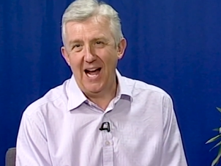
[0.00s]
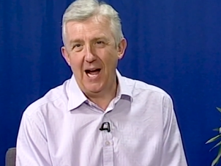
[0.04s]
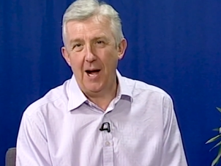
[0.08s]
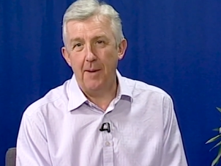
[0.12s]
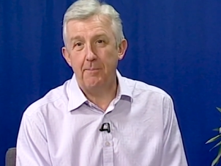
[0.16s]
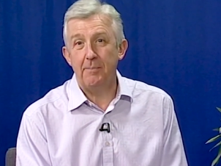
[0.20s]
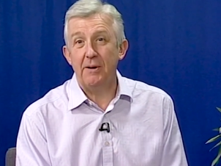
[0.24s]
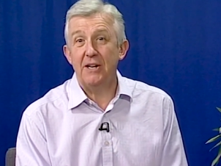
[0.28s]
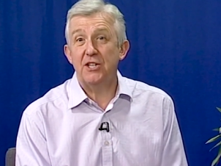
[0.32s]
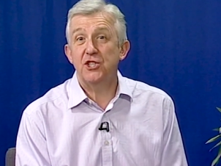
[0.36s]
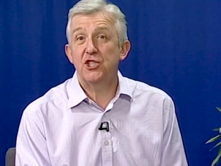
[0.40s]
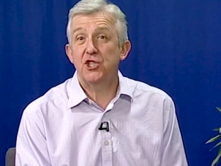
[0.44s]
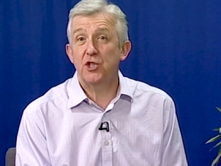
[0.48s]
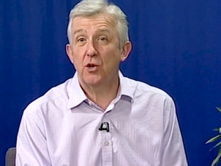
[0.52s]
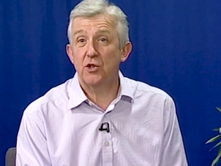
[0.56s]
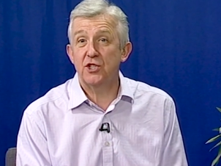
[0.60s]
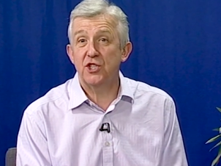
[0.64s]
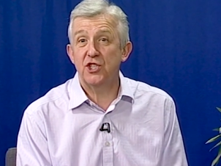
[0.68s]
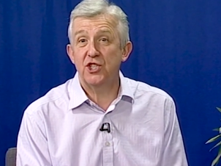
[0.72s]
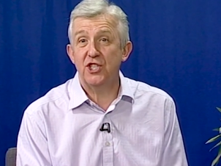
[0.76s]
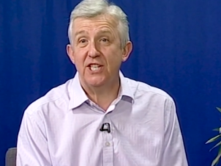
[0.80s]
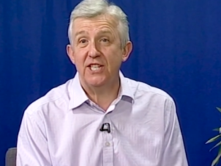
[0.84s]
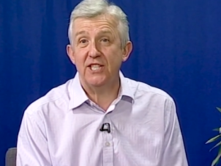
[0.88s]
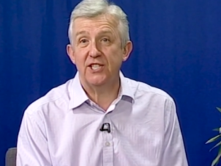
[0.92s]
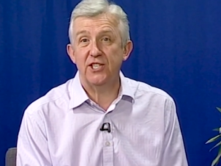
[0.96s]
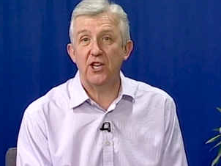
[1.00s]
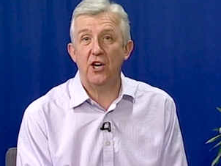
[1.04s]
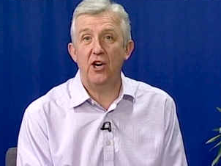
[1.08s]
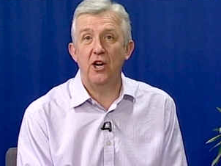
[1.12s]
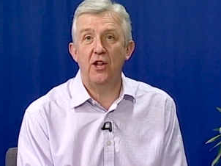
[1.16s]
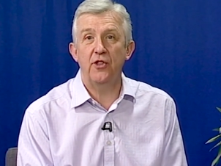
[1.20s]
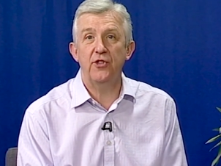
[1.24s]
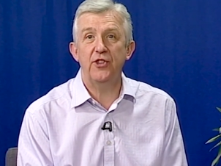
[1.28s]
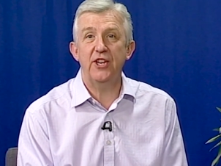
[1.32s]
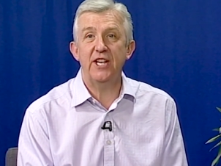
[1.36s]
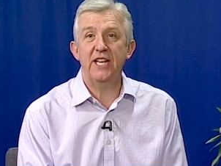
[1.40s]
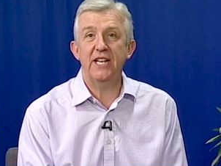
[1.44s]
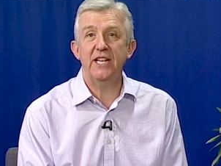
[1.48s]
Uh, but shortages
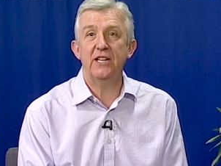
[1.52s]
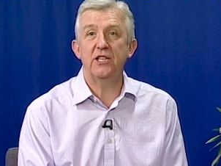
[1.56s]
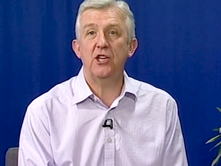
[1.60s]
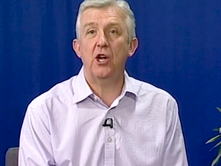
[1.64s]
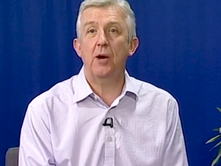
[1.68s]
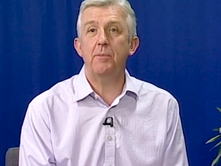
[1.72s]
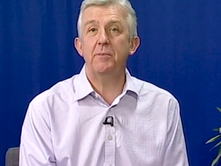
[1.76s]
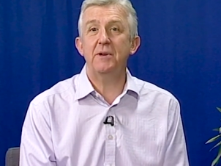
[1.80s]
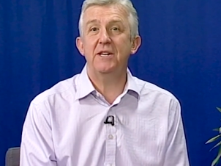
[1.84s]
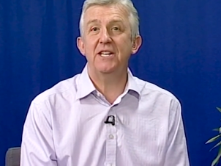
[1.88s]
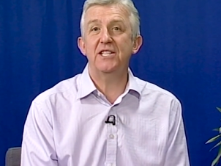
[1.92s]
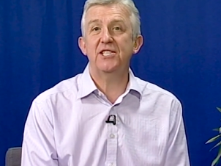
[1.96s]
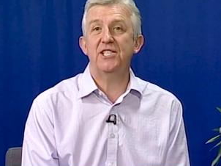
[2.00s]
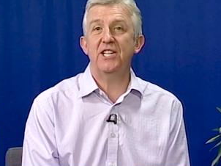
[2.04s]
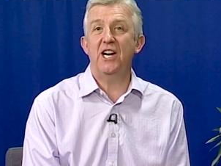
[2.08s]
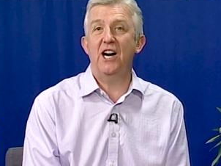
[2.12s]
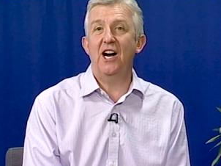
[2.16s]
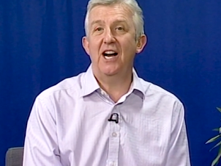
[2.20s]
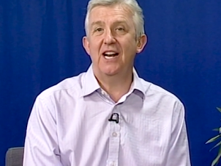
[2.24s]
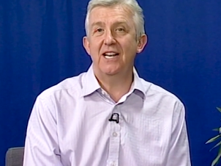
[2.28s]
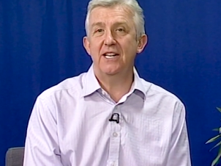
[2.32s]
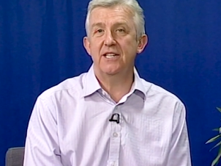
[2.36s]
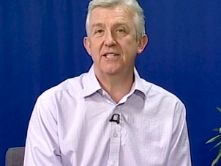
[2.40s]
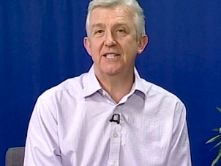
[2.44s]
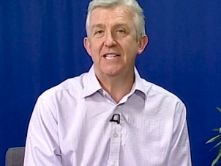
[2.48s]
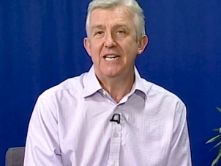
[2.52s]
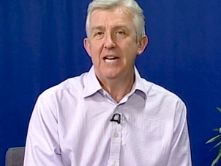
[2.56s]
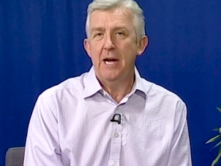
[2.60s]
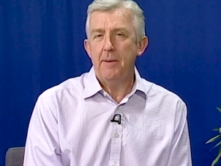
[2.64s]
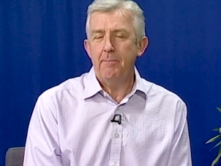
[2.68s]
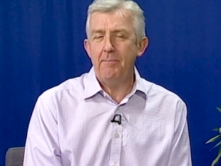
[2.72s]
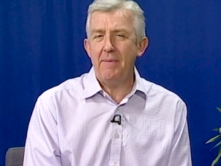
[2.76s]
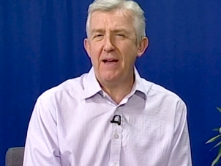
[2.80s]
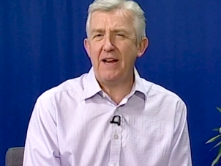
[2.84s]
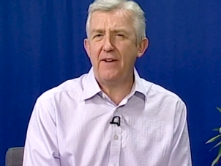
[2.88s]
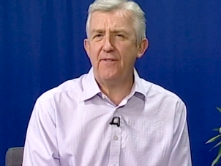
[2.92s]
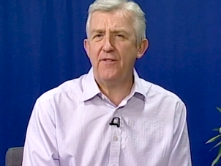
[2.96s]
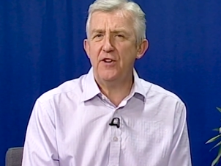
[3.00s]
on the communist island
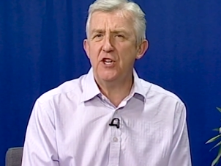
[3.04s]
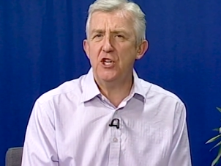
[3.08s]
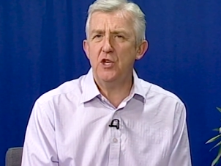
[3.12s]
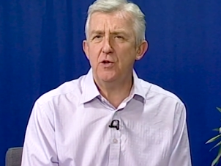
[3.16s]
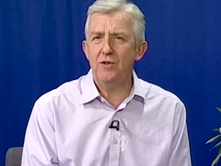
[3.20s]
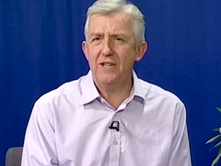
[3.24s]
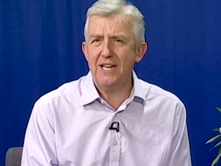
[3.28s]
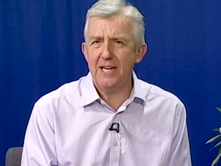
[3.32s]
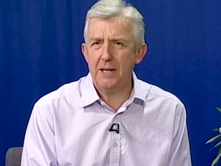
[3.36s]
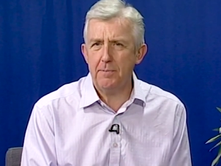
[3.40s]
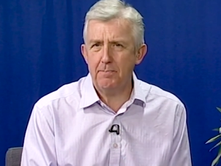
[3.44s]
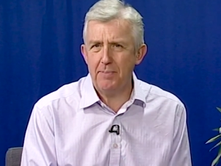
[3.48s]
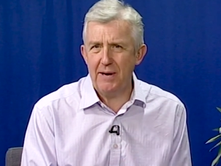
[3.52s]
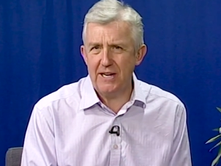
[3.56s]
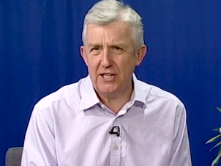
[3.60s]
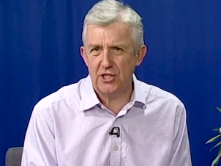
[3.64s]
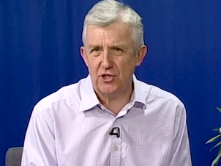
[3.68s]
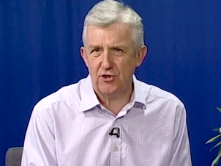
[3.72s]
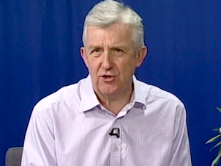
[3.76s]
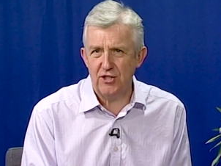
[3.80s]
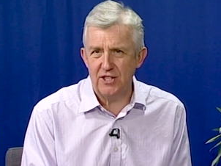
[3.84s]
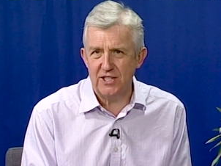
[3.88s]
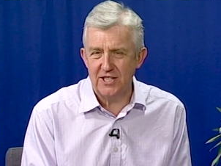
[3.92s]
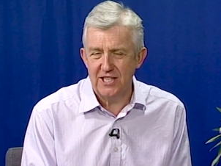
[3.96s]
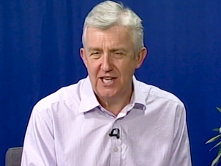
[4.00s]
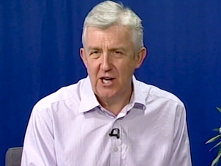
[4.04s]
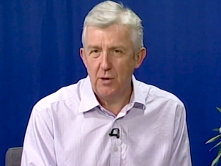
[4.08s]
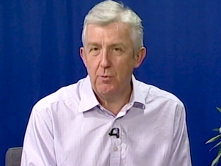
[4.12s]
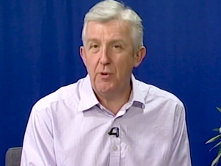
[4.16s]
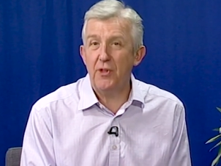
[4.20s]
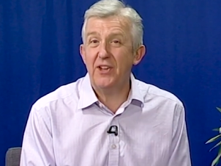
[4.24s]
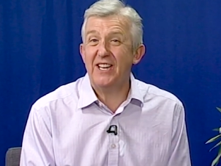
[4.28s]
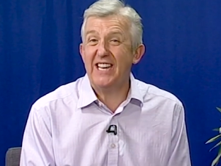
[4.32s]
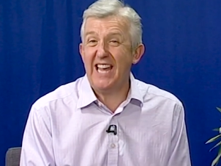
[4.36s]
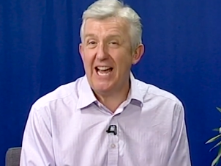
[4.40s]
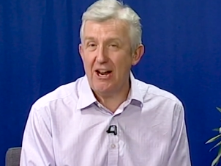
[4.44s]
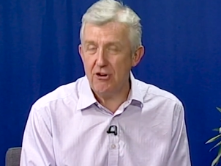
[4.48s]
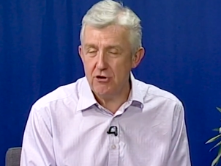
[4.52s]
make for unique pastries
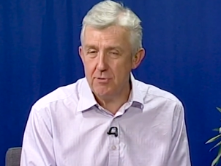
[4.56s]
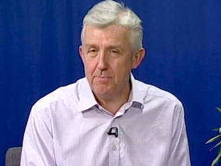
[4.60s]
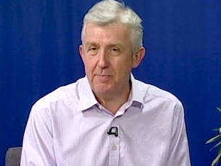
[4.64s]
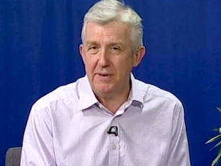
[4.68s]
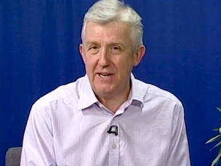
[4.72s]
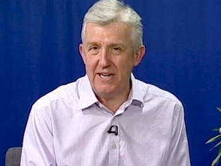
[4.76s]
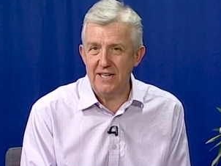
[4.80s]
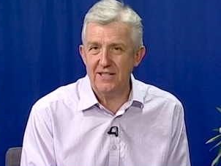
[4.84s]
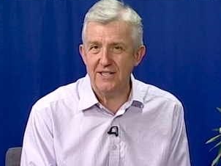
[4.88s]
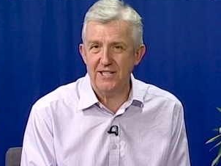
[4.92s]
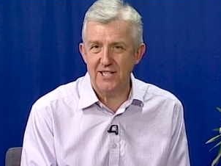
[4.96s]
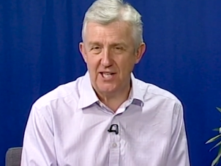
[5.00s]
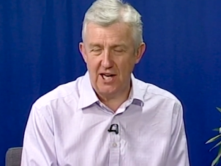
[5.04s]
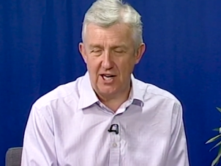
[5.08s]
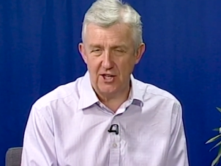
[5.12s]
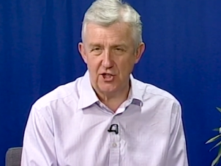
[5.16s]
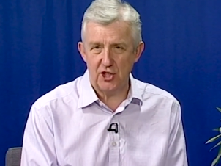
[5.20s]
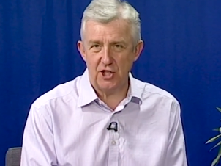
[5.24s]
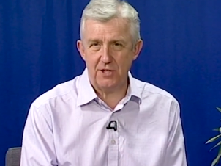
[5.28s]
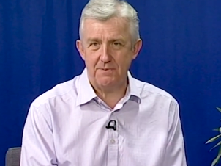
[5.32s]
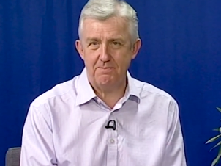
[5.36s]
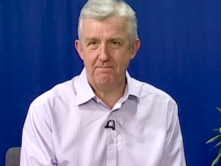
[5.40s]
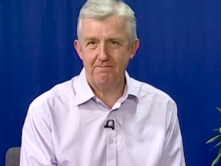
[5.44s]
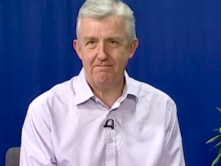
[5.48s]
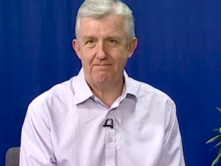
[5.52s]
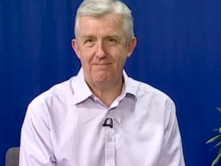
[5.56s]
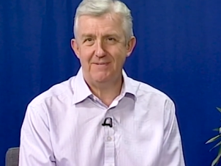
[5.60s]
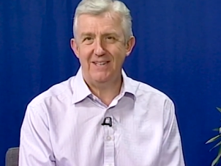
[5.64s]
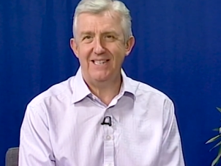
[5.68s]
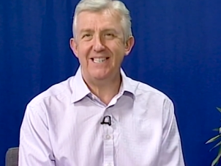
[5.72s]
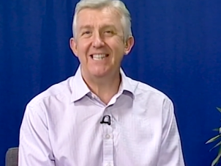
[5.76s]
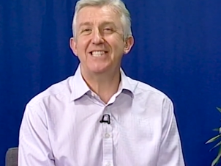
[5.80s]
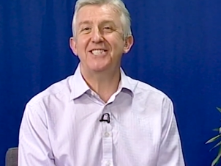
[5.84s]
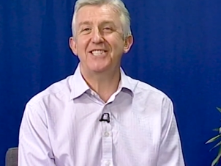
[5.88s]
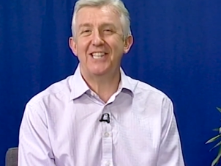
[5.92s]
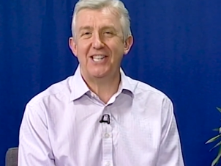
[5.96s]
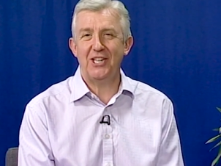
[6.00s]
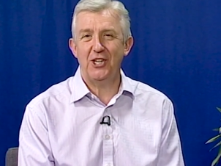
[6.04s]
with a Caribbean touch.
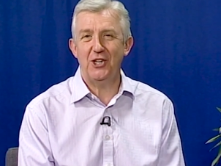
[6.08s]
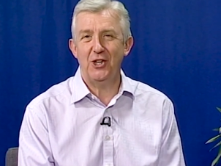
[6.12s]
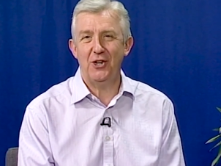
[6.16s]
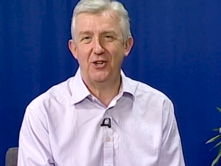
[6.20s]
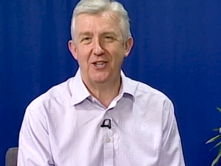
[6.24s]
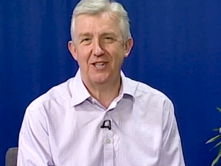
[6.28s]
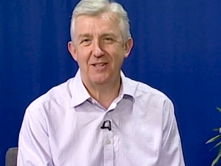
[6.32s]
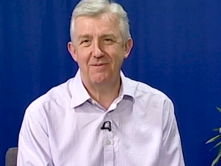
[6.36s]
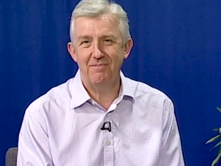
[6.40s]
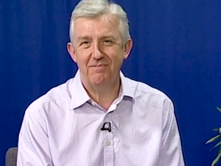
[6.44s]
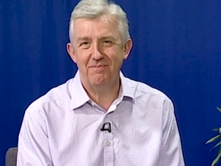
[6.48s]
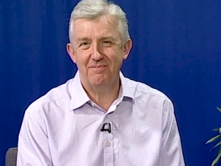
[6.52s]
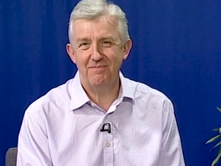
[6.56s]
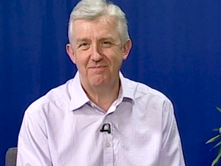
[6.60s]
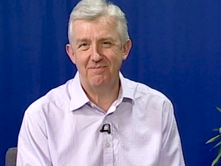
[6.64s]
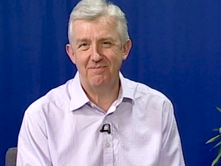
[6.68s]
Let's take a look.